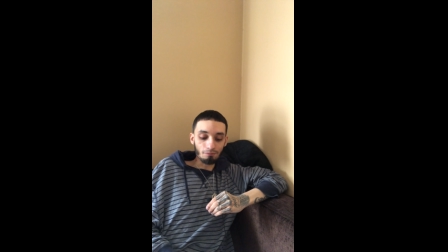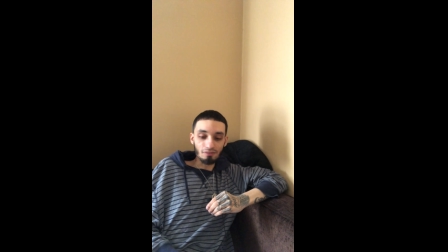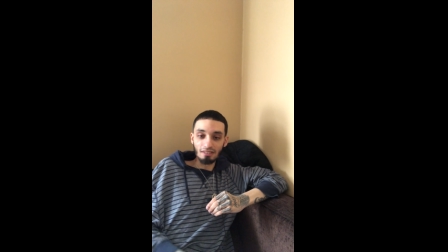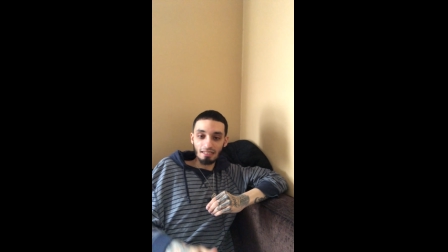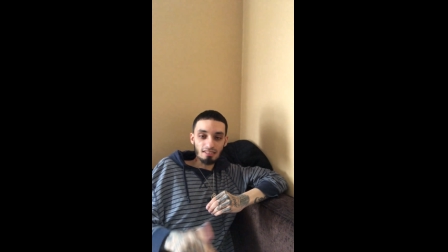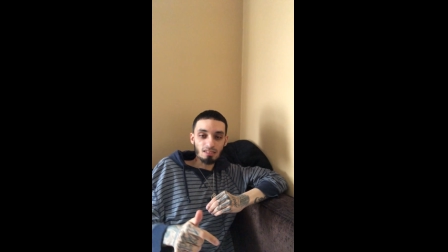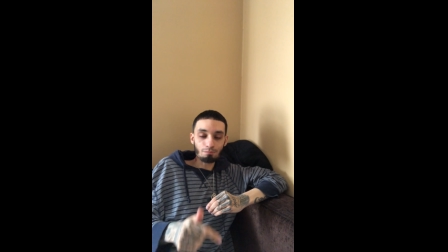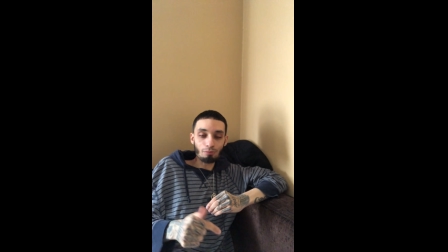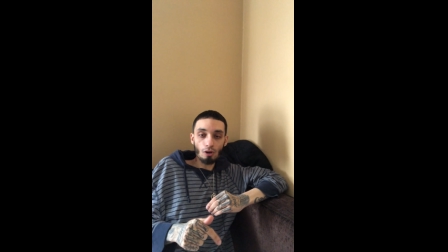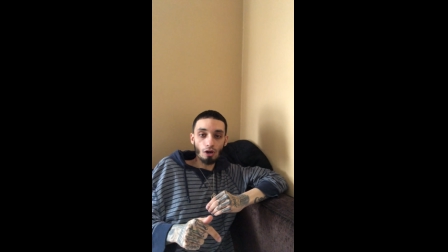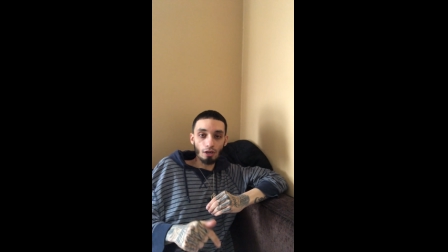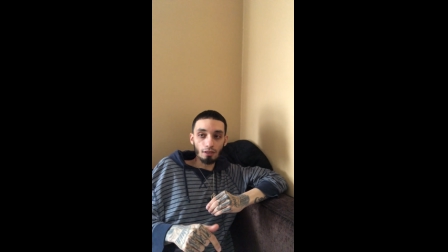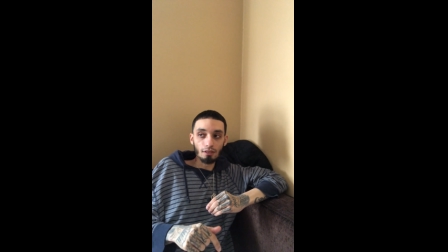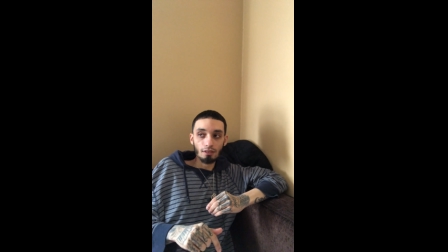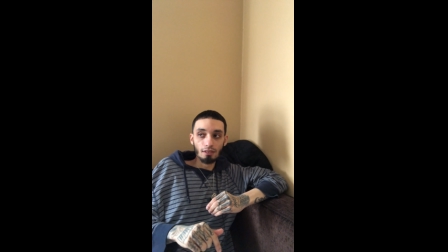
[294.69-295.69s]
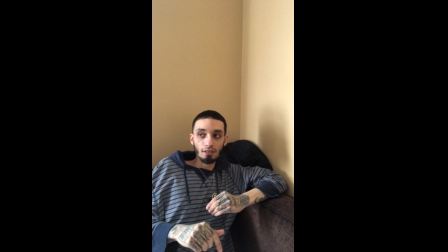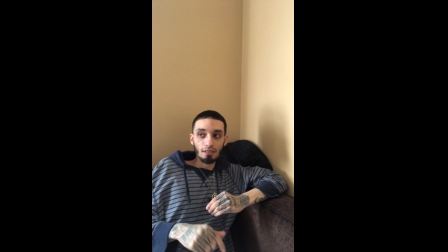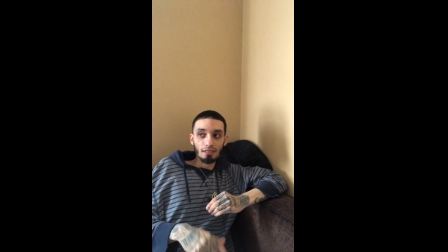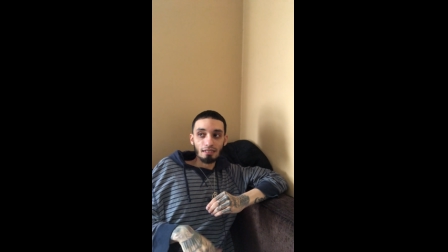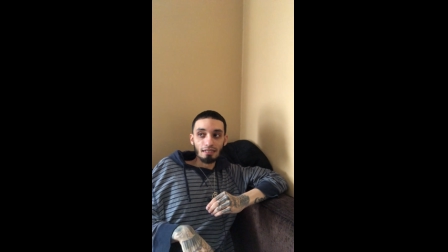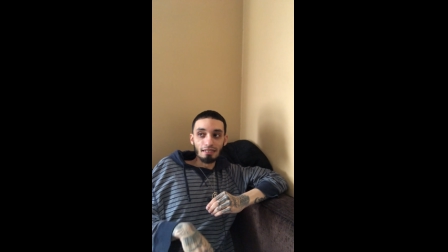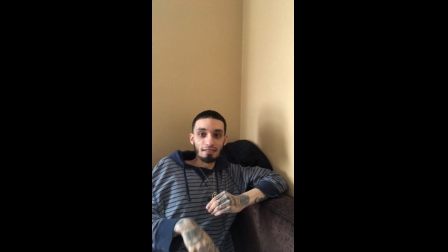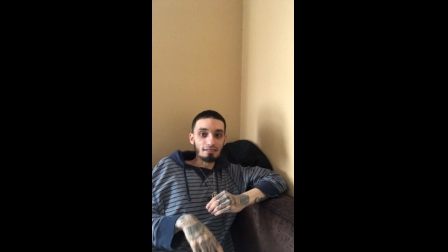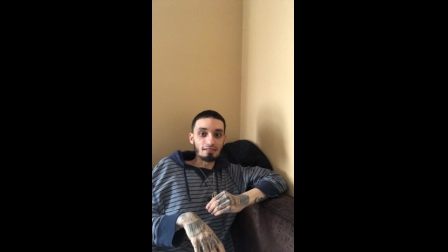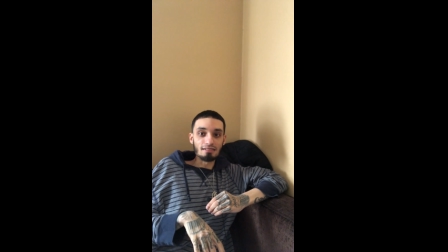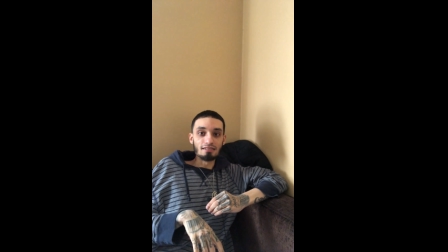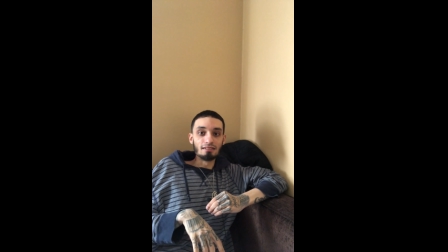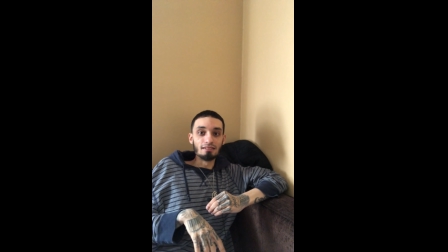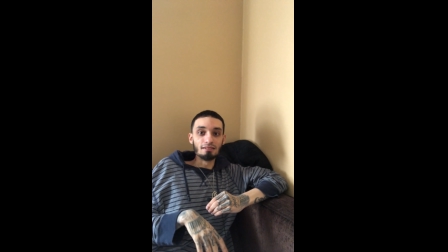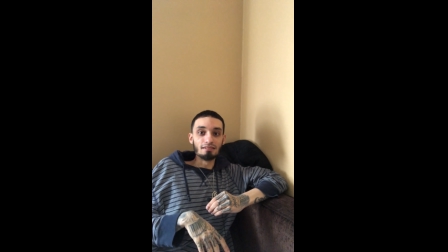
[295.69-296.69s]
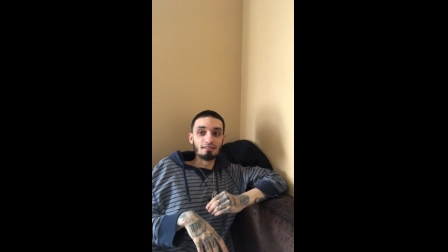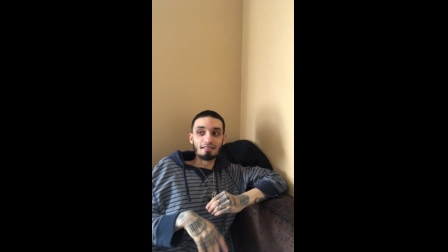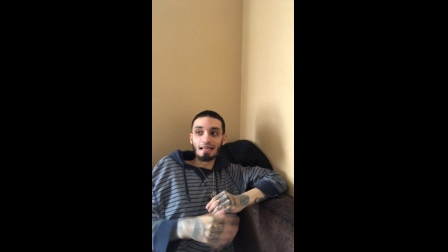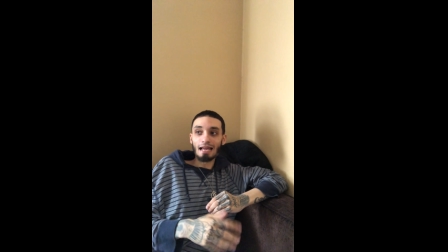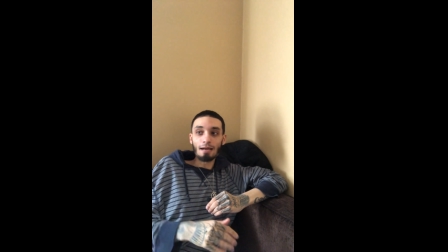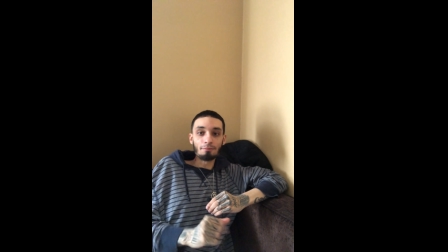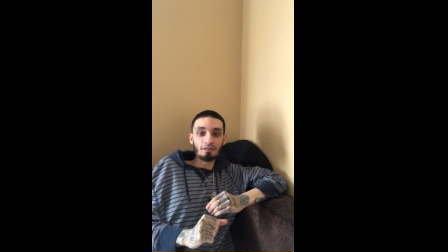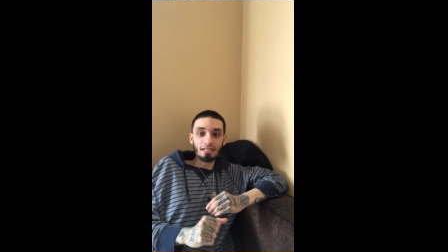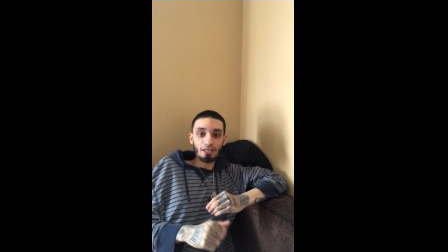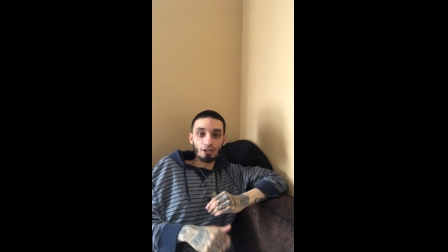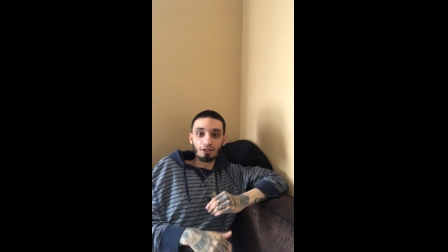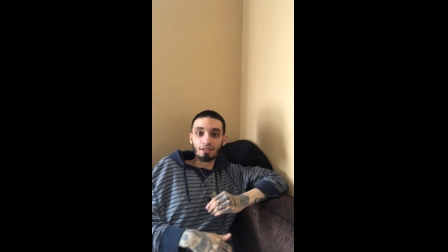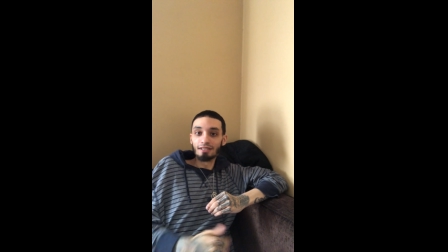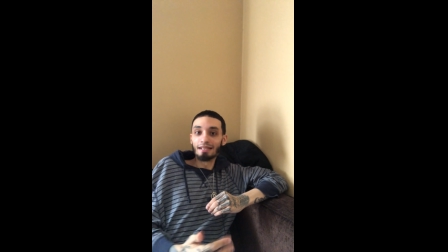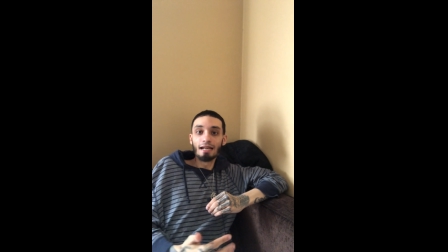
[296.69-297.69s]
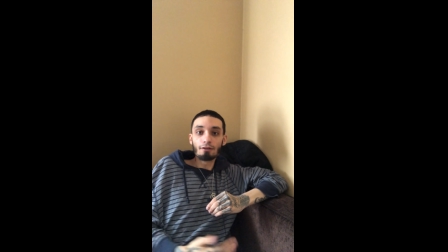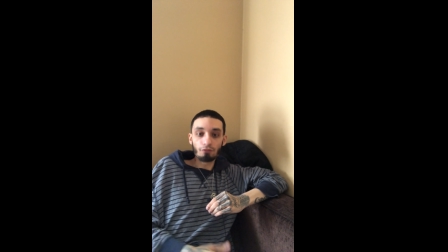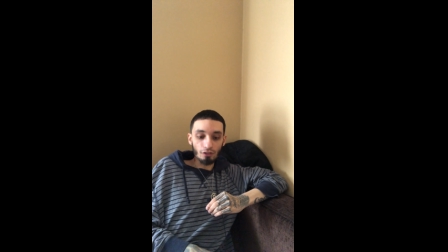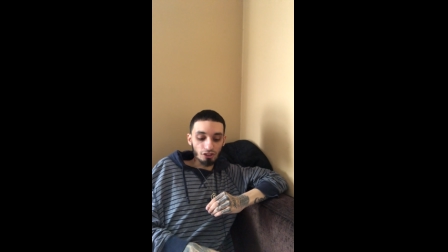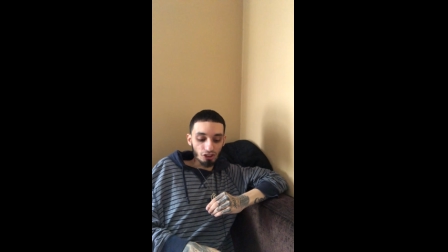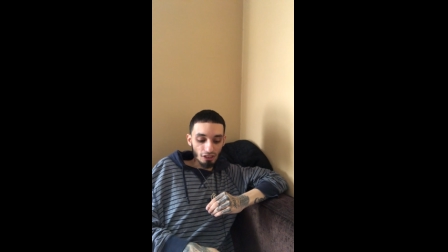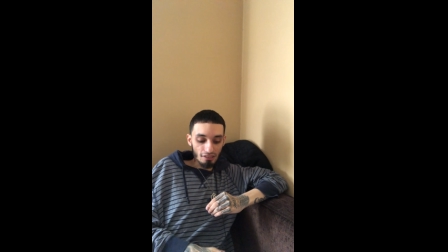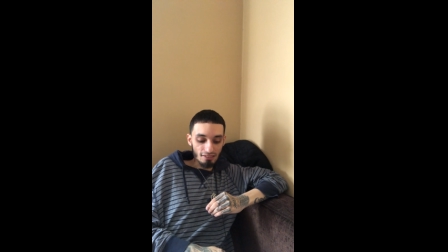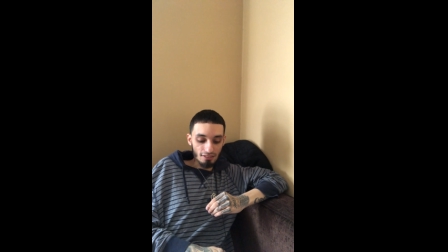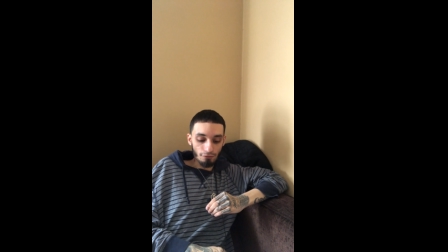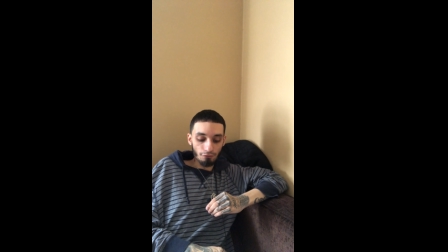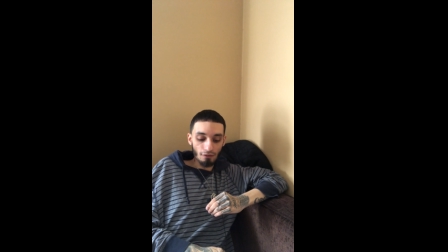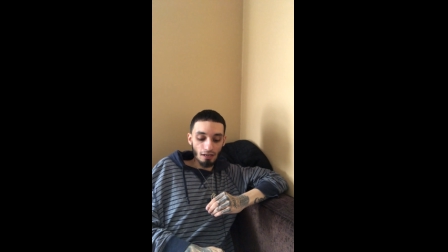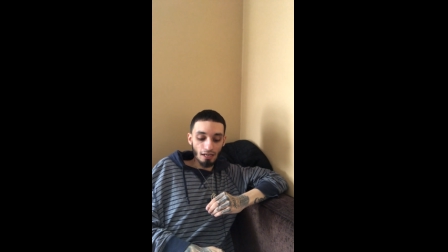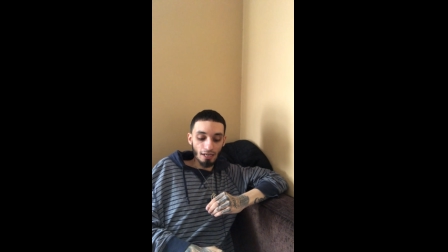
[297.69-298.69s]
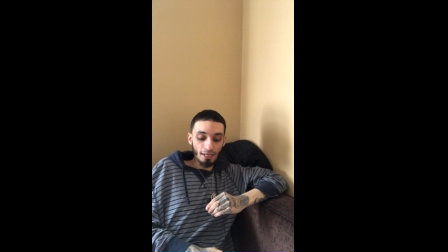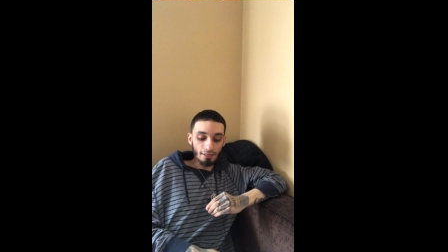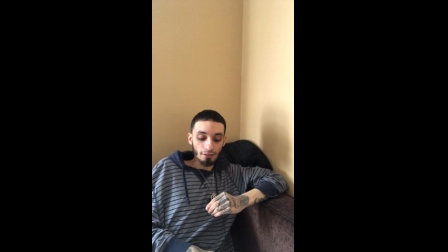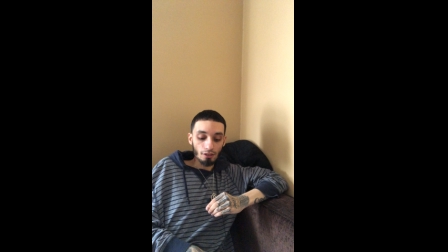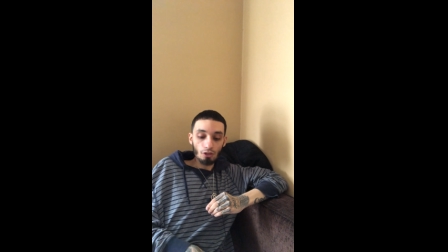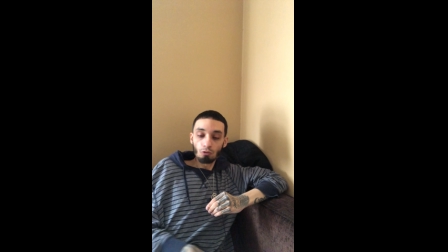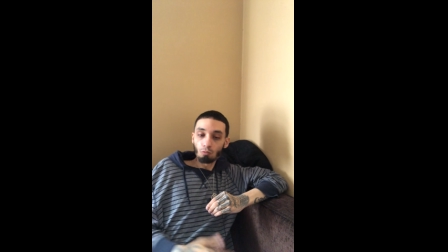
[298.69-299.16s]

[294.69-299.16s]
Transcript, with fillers: this part is damn near never justified.